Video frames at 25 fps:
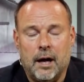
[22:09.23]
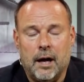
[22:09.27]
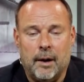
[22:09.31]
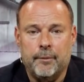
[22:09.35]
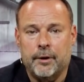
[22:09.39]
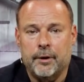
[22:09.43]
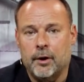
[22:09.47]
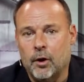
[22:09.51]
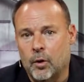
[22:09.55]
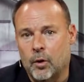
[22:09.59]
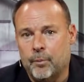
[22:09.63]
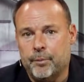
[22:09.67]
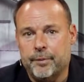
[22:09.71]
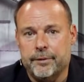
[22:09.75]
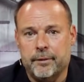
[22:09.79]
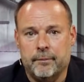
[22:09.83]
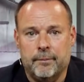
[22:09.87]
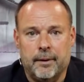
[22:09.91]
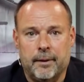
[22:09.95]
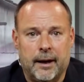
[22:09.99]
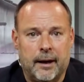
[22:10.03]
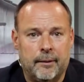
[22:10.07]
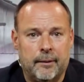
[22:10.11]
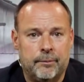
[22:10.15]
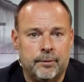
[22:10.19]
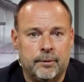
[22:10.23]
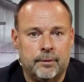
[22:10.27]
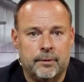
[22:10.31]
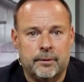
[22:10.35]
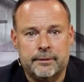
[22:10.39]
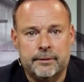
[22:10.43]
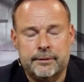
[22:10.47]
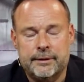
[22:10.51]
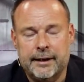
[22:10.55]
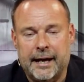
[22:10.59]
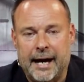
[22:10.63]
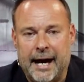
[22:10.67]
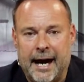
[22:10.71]
I'm going to open the
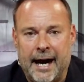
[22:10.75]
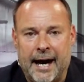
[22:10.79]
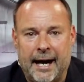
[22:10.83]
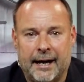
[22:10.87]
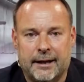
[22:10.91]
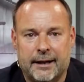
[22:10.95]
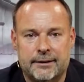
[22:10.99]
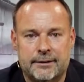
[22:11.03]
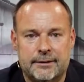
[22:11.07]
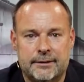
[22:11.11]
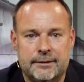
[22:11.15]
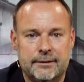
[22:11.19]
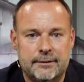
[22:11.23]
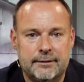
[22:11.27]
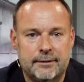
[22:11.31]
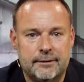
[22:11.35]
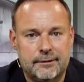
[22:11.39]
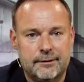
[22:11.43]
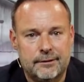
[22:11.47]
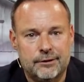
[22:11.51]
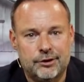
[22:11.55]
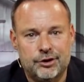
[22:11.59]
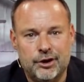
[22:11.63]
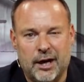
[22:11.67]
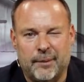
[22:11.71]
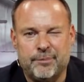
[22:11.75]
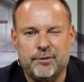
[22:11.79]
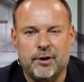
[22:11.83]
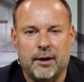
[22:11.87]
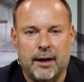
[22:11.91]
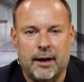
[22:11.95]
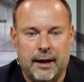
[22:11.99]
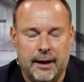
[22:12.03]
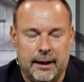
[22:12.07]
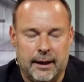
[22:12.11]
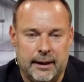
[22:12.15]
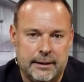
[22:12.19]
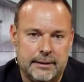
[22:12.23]
Bible to Acts
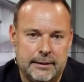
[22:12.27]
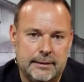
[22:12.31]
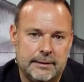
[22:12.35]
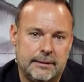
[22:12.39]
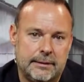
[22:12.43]
chapter 8.